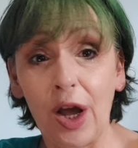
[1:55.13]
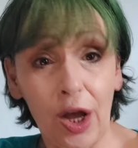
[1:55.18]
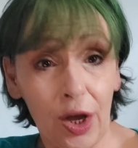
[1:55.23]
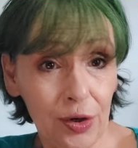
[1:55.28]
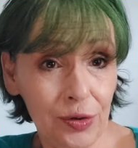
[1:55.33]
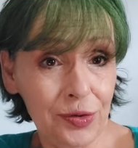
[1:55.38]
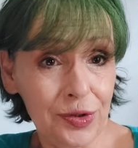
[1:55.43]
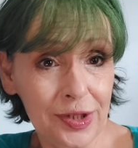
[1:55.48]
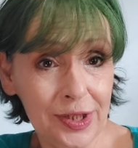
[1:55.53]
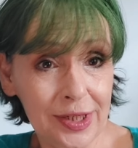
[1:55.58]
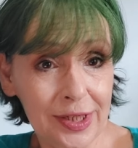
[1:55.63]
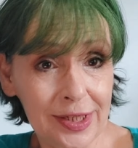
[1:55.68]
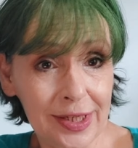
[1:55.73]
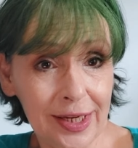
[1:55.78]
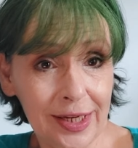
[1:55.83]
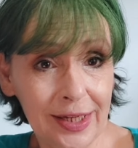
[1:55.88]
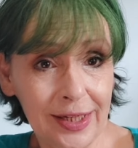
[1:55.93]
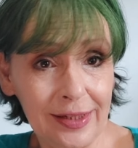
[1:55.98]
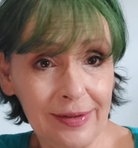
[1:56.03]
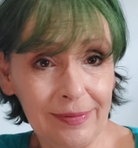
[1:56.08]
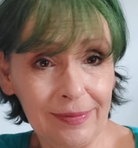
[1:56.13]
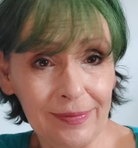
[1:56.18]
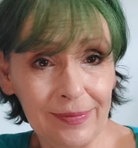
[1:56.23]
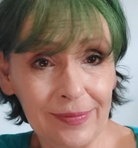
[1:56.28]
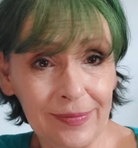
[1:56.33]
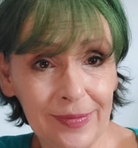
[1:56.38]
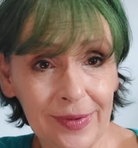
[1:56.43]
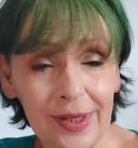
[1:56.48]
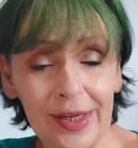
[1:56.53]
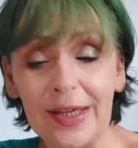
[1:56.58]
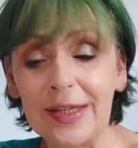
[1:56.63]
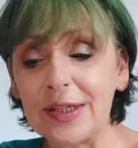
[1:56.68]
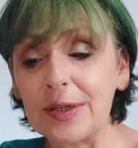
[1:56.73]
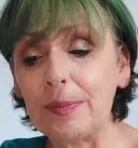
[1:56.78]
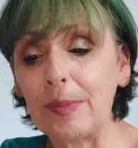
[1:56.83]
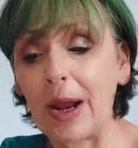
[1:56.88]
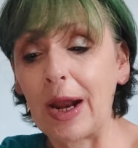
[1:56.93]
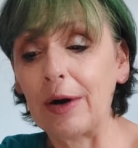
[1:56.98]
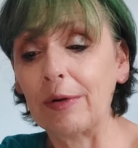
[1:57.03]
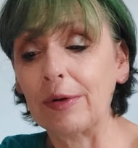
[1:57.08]
OCD is
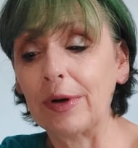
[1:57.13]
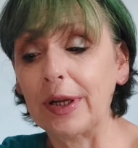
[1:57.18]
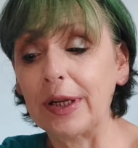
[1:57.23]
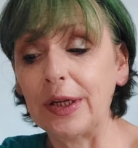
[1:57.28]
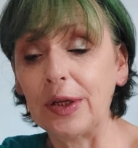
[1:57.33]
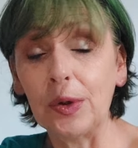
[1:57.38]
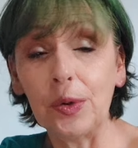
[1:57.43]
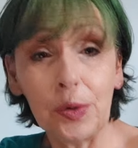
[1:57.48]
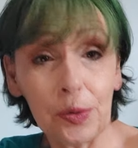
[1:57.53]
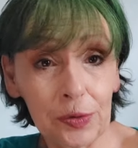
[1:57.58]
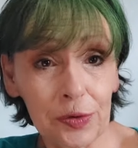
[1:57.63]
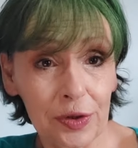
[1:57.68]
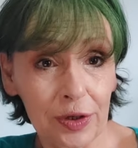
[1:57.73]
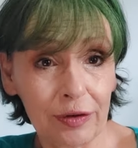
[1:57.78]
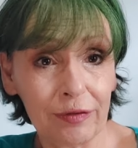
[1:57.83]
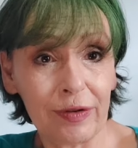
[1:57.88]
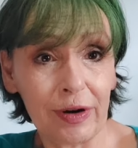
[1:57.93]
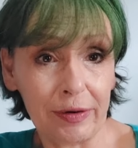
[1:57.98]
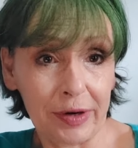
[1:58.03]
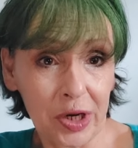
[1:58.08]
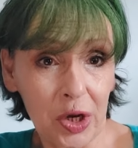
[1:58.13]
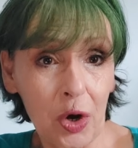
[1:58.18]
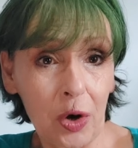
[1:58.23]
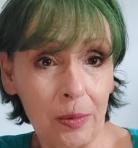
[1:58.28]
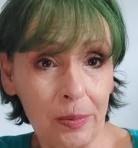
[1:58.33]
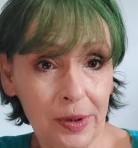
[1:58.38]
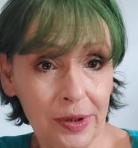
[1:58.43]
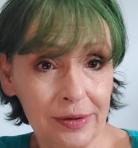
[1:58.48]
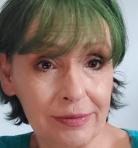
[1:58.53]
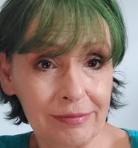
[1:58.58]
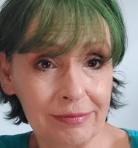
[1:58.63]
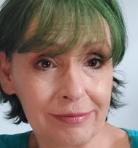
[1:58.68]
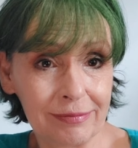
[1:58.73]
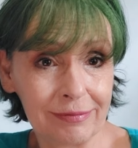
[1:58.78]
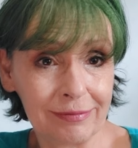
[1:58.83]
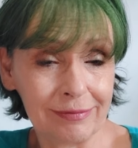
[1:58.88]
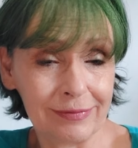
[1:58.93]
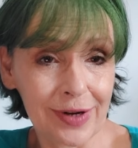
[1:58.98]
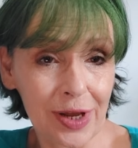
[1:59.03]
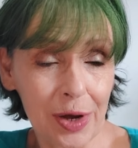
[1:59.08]
apparently also very common
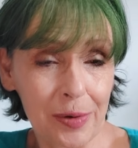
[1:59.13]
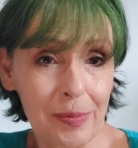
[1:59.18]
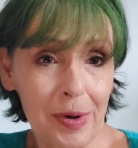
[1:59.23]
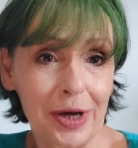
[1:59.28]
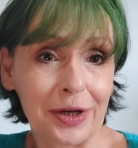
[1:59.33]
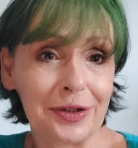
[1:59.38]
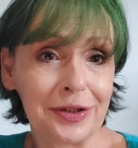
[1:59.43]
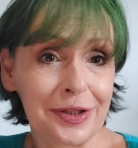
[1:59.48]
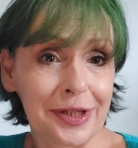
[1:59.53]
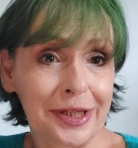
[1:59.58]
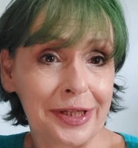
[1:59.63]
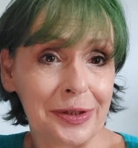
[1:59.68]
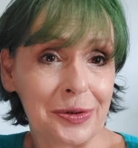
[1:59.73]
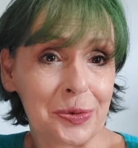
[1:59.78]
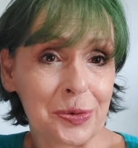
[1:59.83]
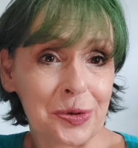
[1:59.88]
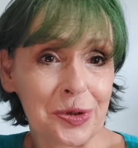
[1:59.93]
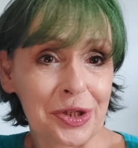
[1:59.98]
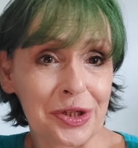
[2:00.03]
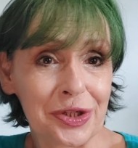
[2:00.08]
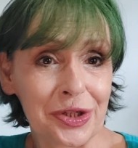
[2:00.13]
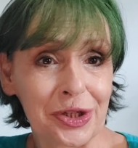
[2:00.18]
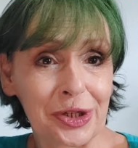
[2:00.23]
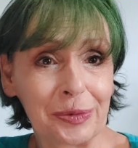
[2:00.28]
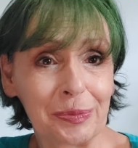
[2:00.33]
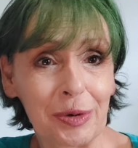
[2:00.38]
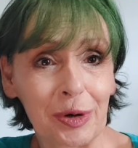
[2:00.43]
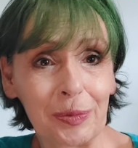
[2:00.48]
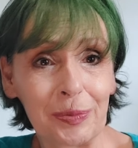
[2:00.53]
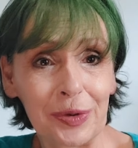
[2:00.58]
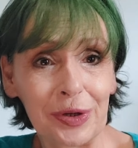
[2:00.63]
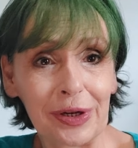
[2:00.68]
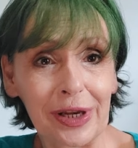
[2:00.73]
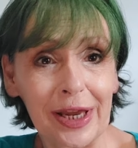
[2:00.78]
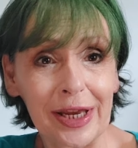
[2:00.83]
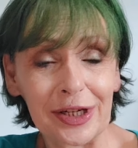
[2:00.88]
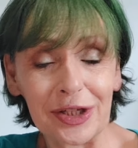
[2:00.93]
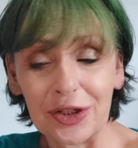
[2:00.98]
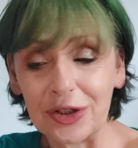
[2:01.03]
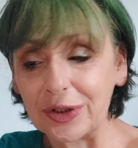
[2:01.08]
amongst the autistic
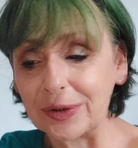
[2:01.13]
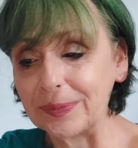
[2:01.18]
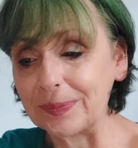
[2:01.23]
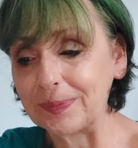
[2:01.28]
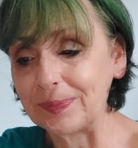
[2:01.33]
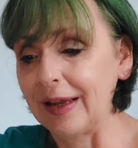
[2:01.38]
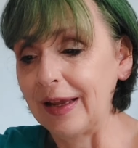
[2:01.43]
population.